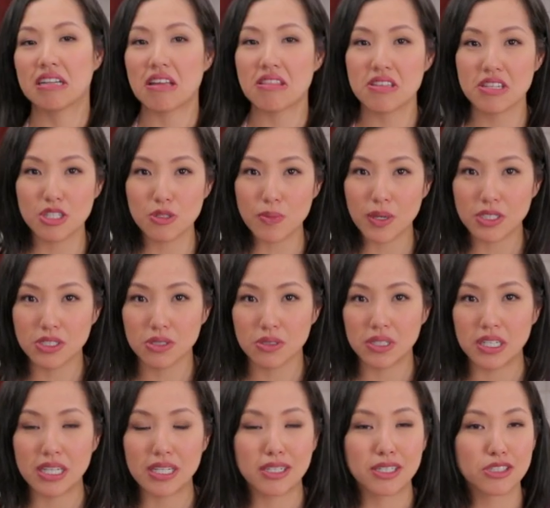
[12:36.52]
Nothing special
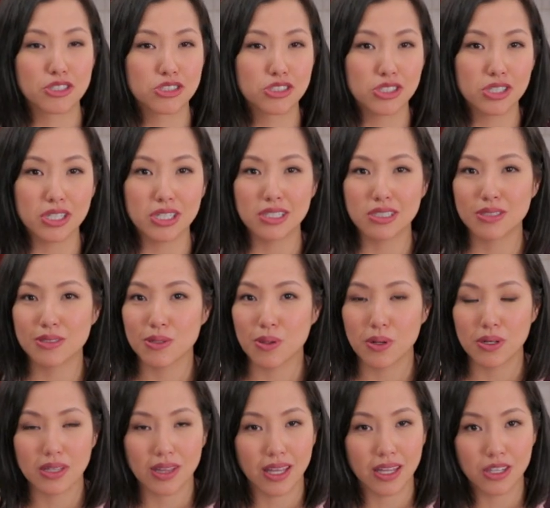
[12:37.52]
here is sugar,
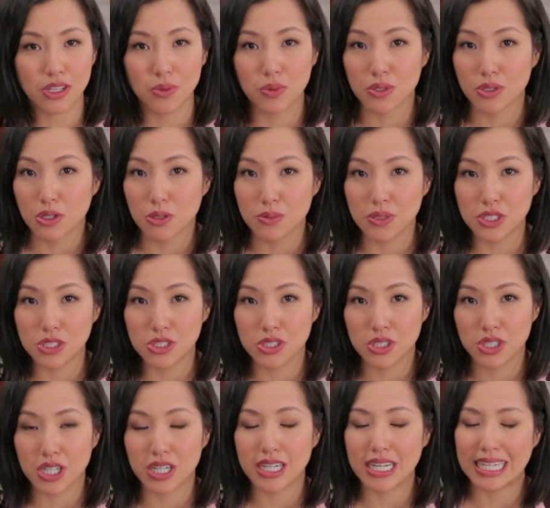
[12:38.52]
store it like you would normally
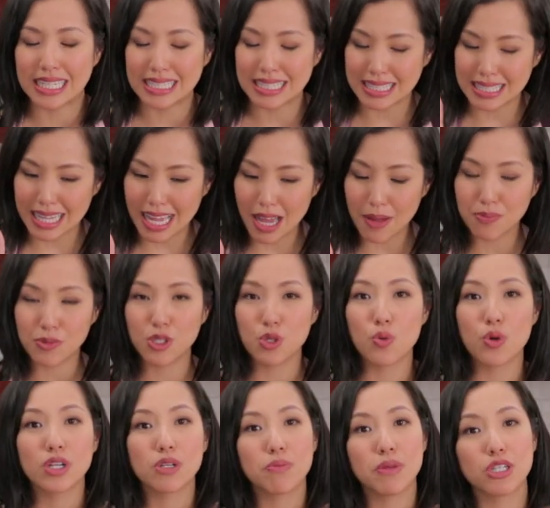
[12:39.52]
sugar, except you
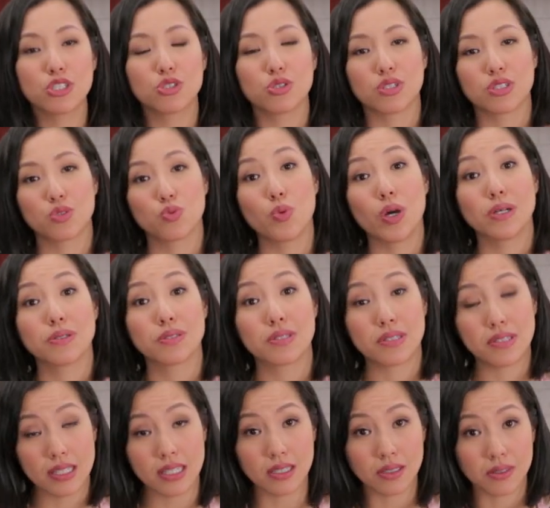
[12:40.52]
want to make sure it's well
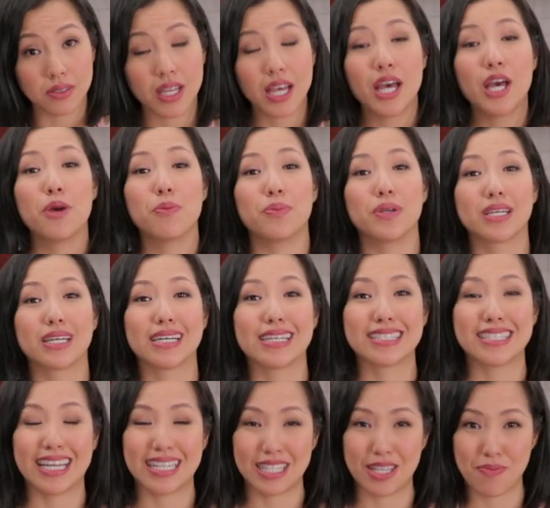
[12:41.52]
sealed
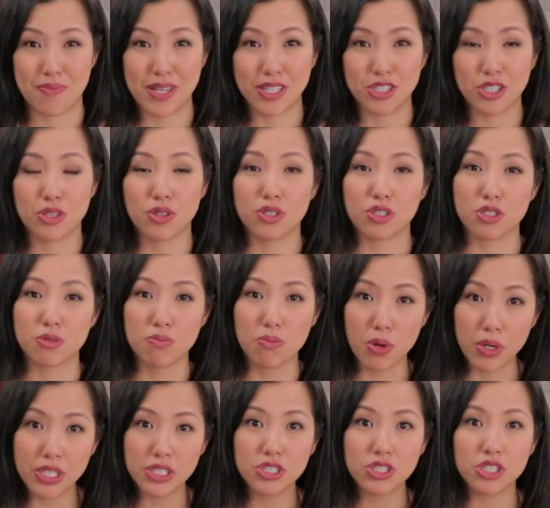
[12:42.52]
because as I mentioned, there's
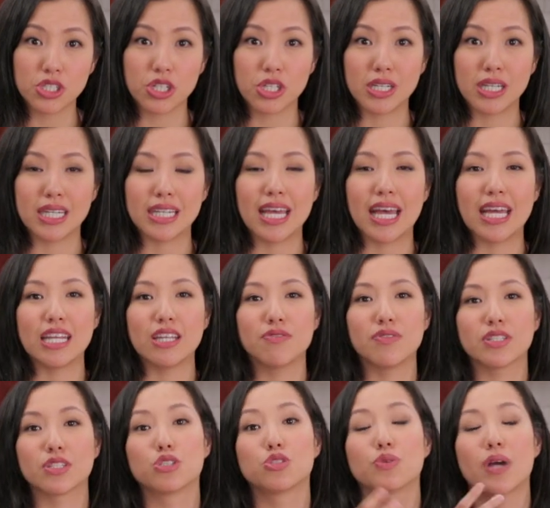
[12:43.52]
moisture in it and if
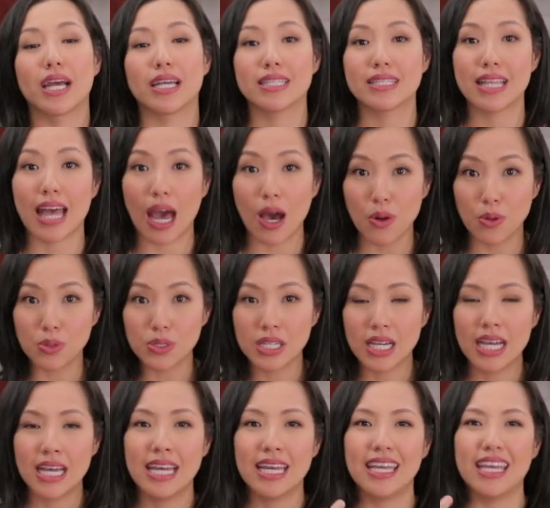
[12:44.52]
it dries out,
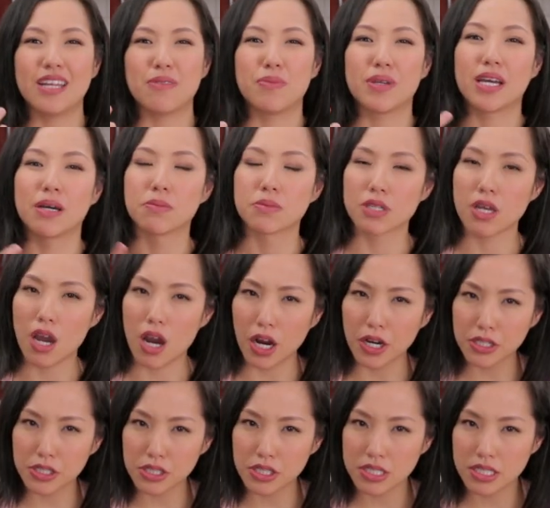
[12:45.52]
it becomes
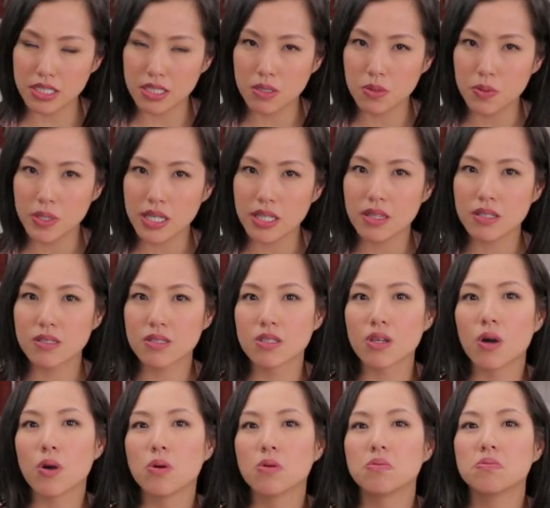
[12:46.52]
harder to deal with.
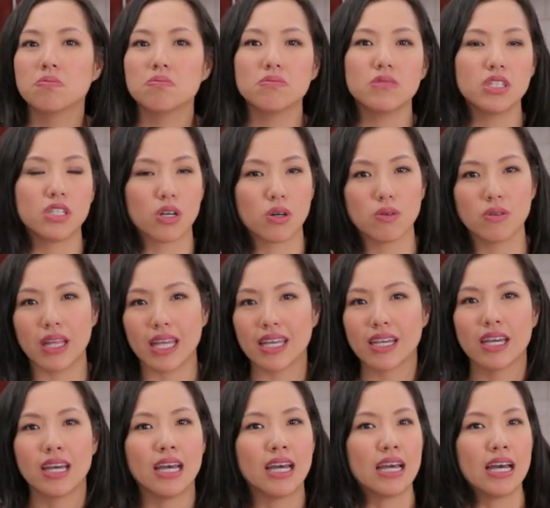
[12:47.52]
So, you know, like